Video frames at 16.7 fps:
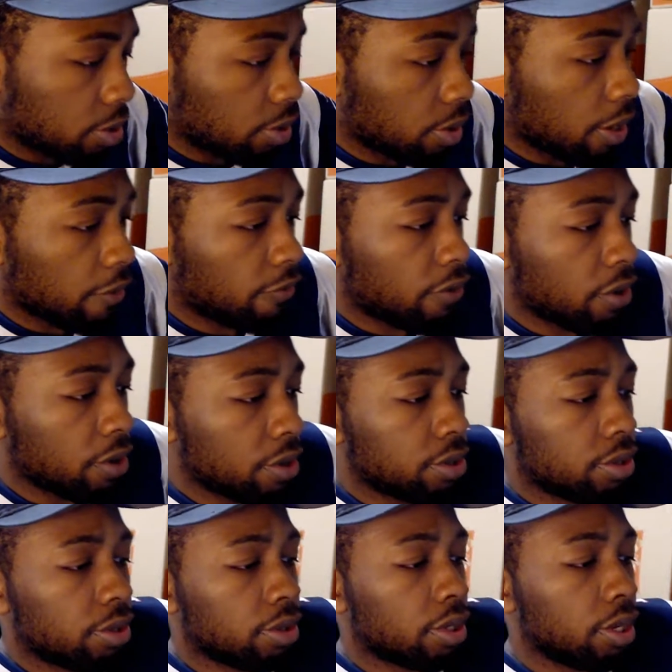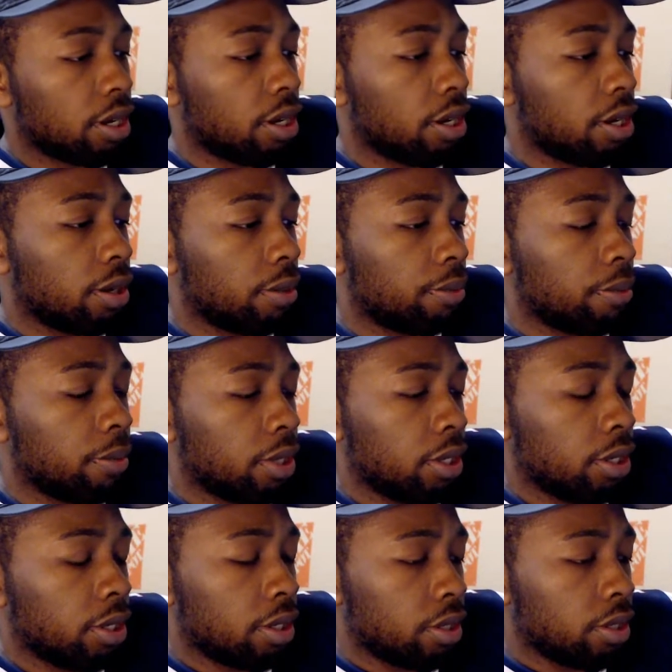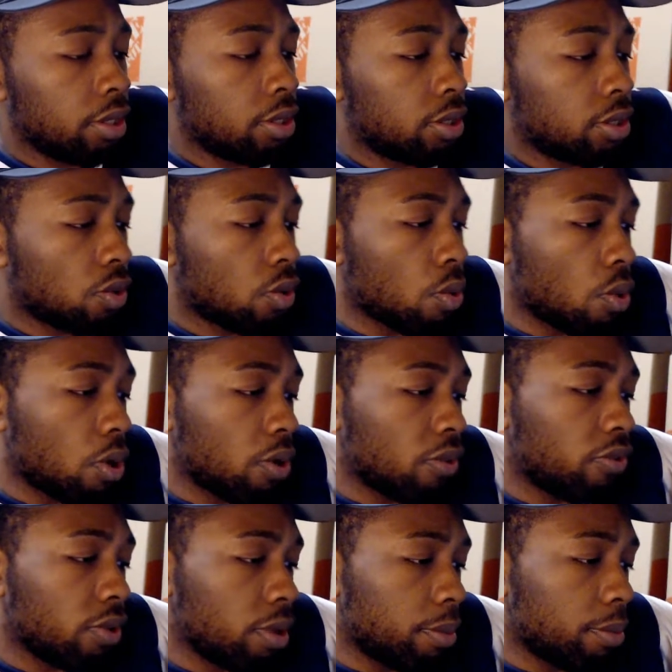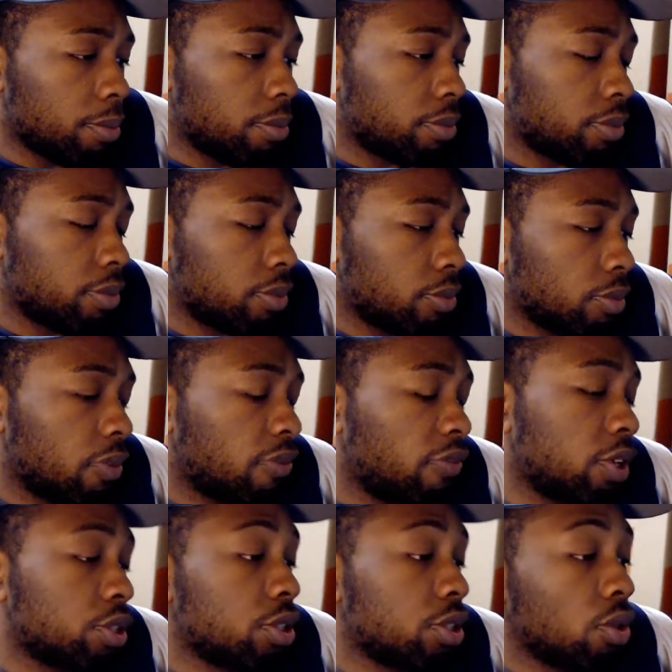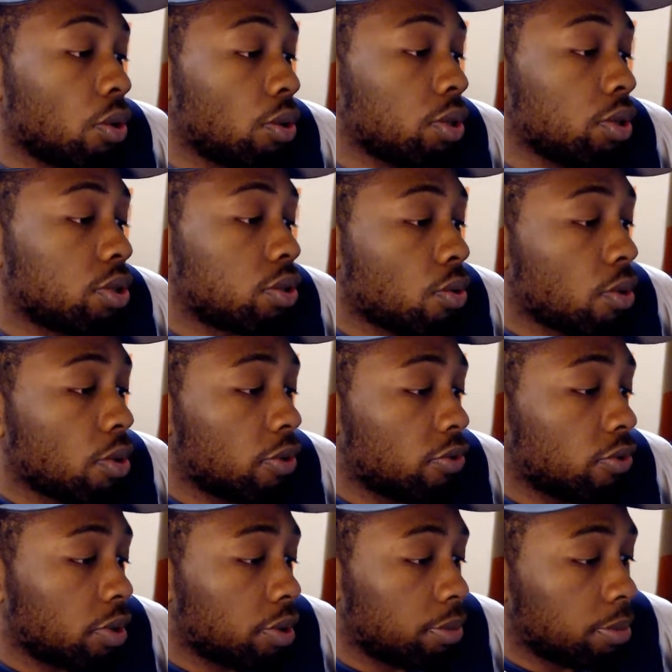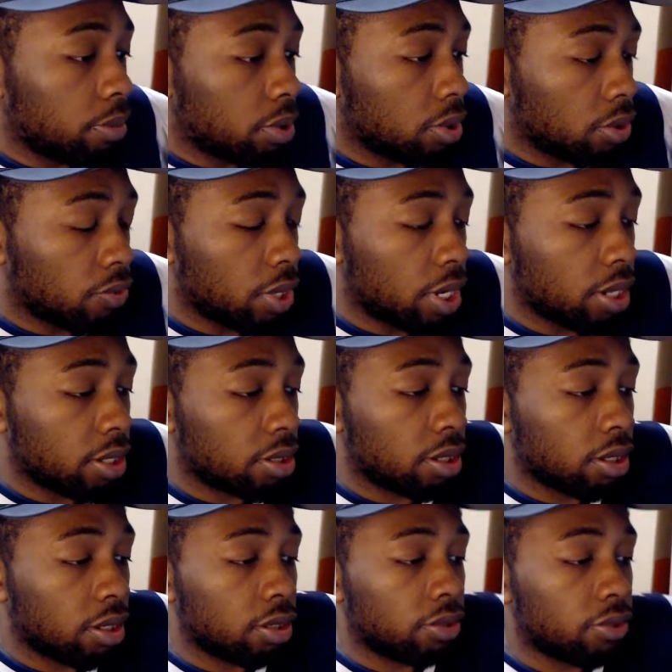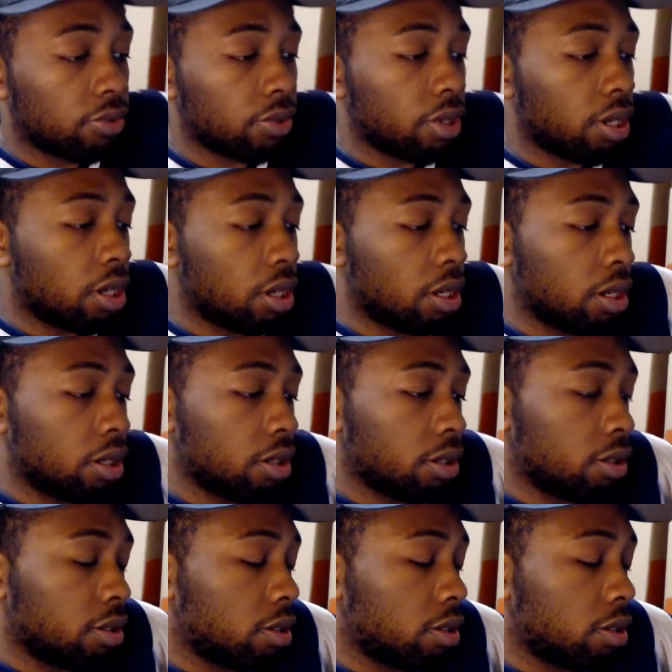on that first score from, well, first and only score from the Redskins. I